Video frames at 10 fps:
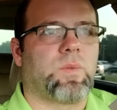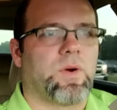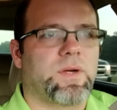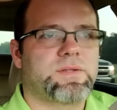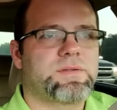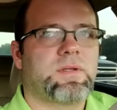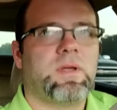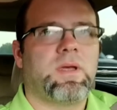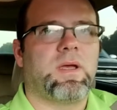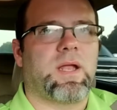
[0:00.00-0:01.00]
works
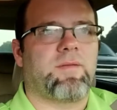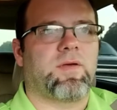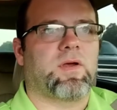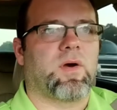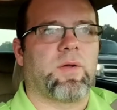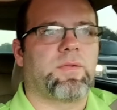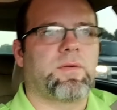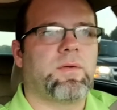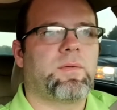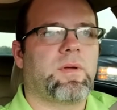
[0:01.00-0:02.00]
and having it gone
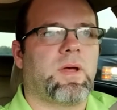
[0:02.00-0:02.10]
through.